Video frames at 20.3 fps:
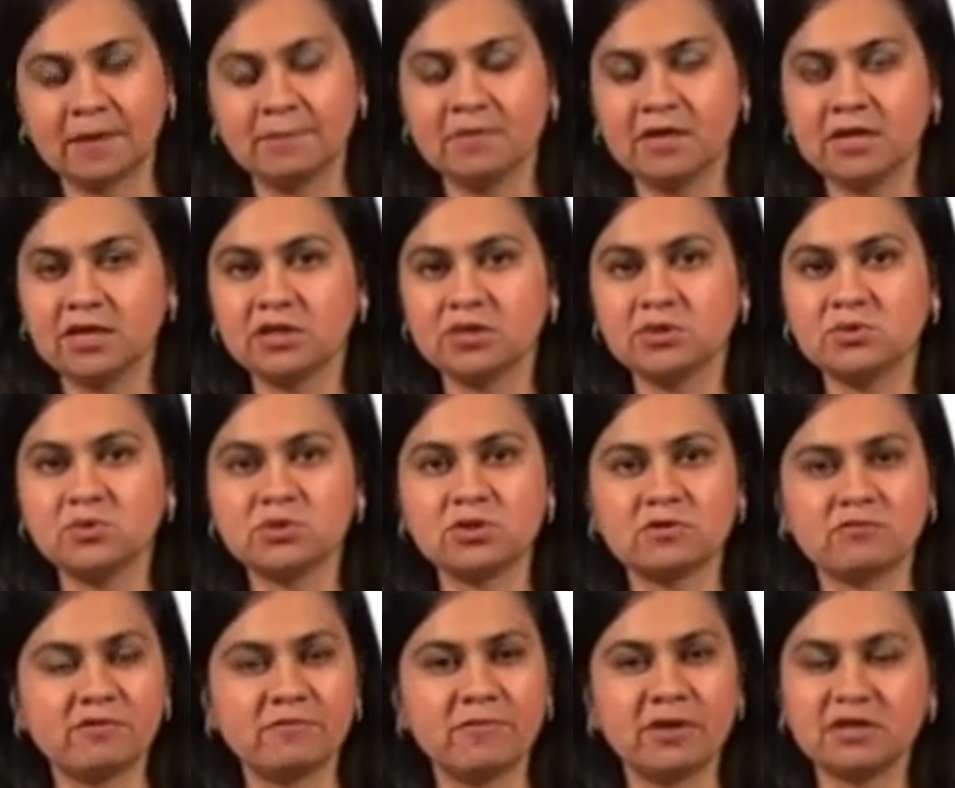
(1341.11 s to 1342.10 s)
making use
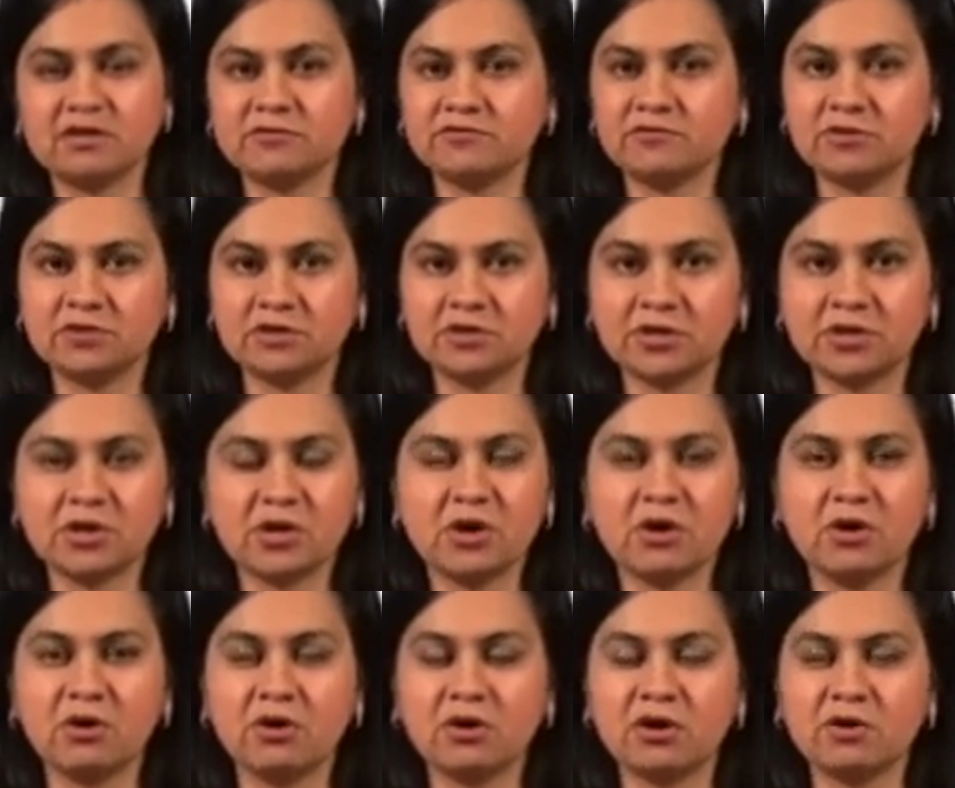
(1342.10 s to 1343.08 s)
of a metaphor
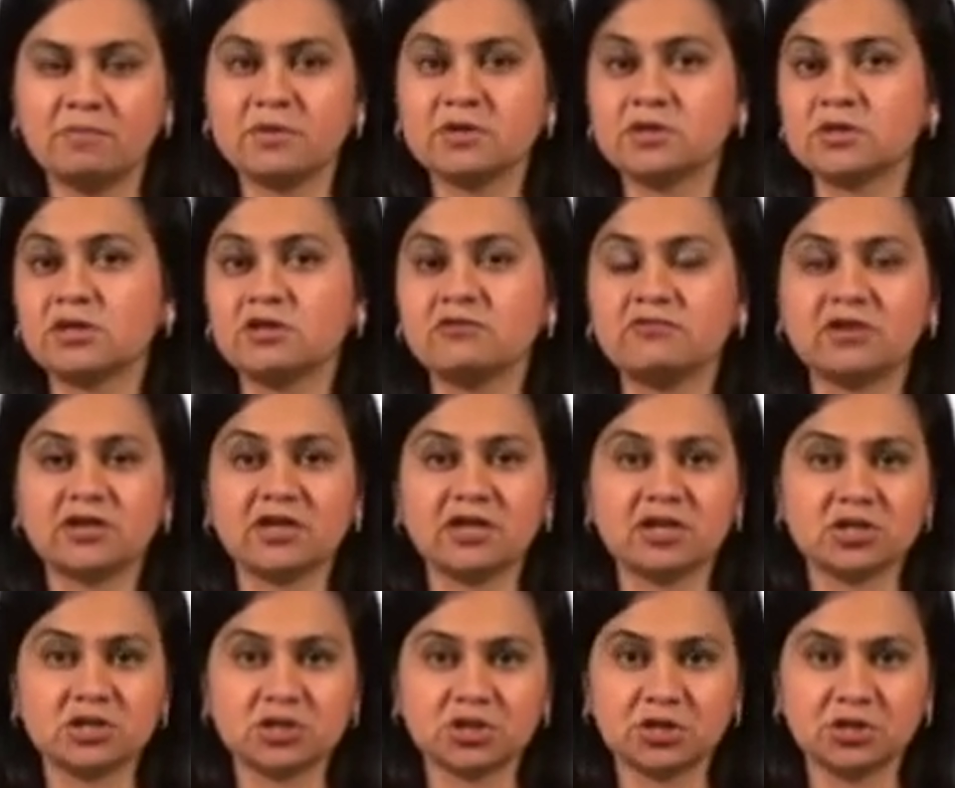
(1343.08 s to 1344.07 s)
or
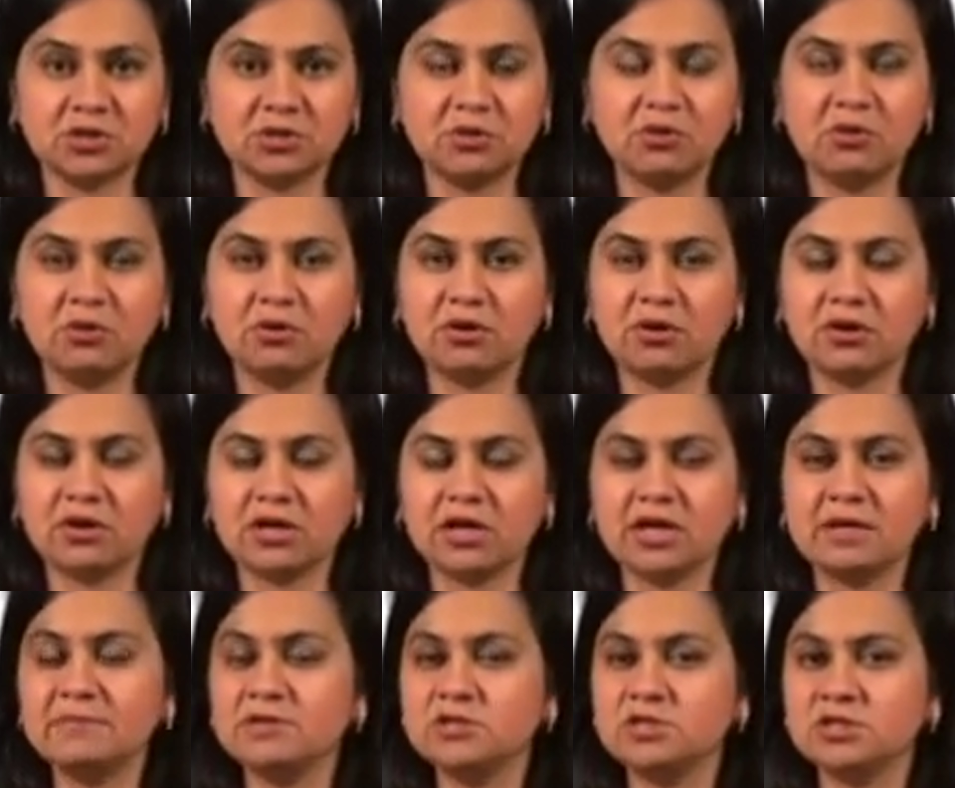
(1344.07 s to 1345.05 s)
personification or
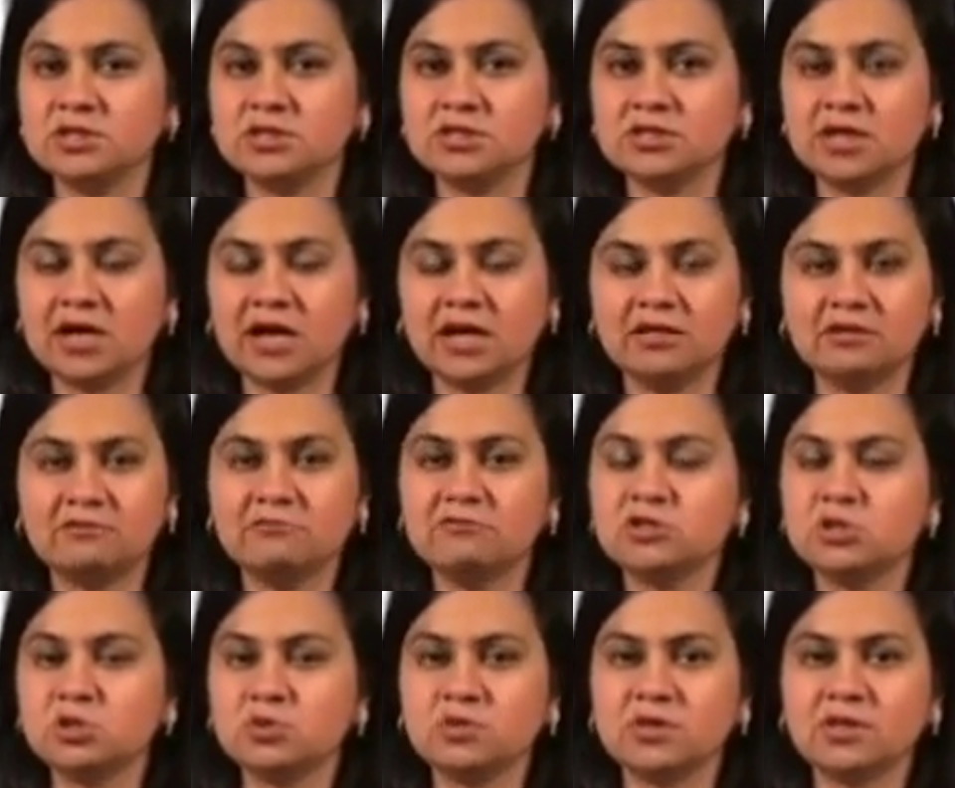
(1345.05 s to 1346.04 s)
images, either
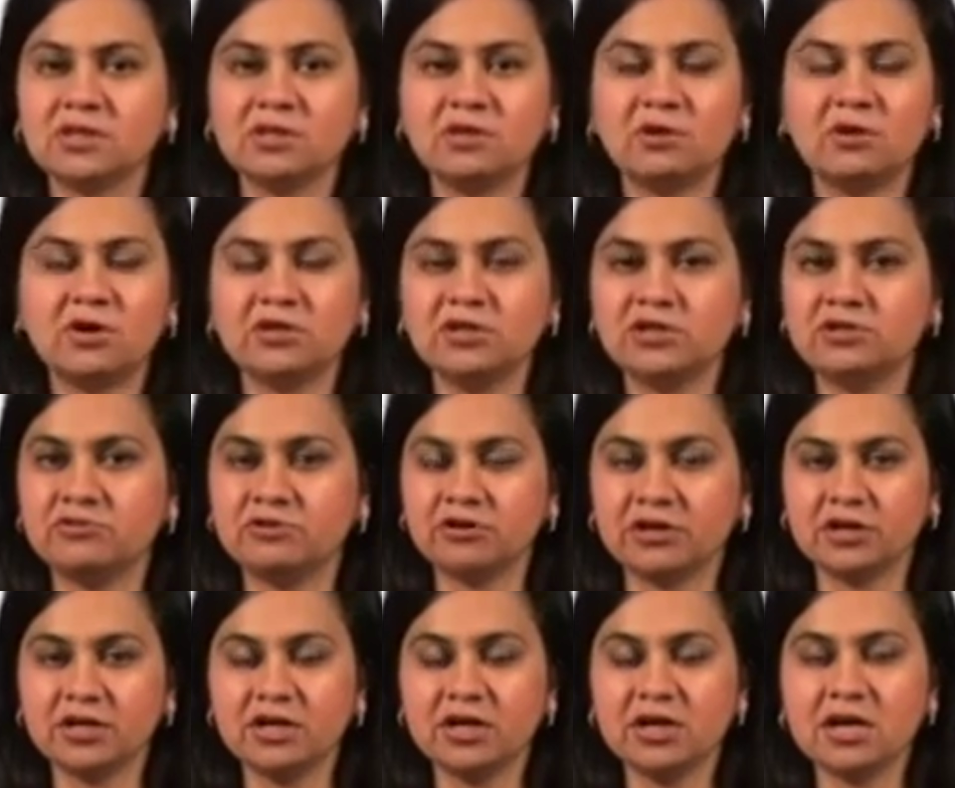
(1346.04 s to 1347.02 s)
visual,
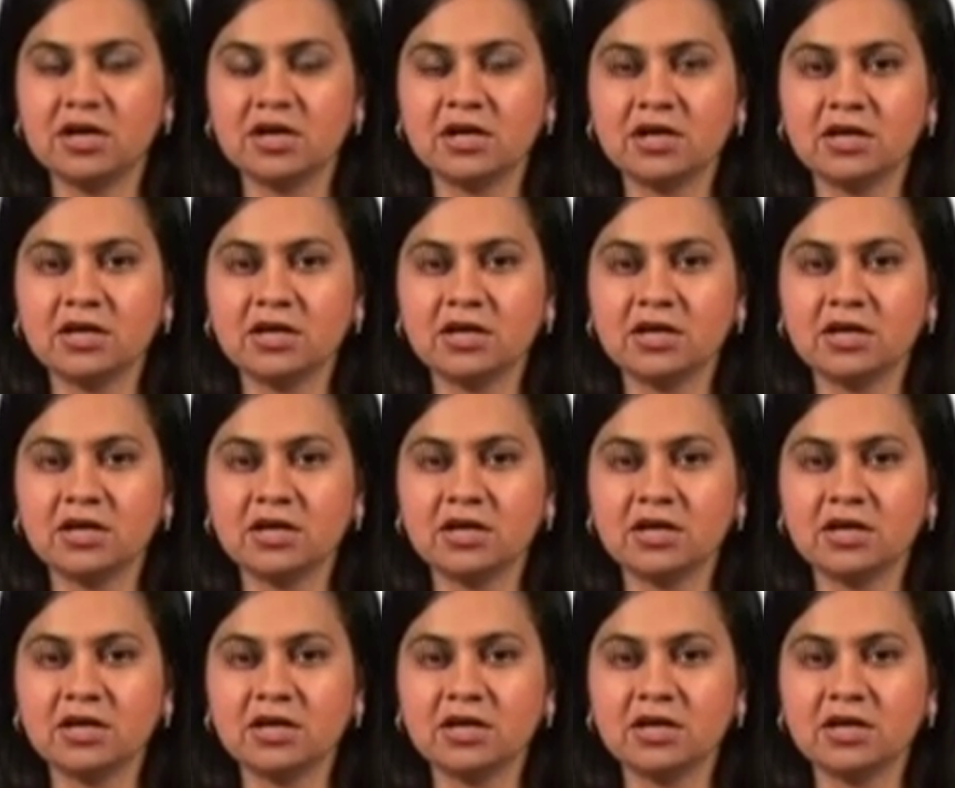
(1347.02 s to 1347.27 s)
auditory.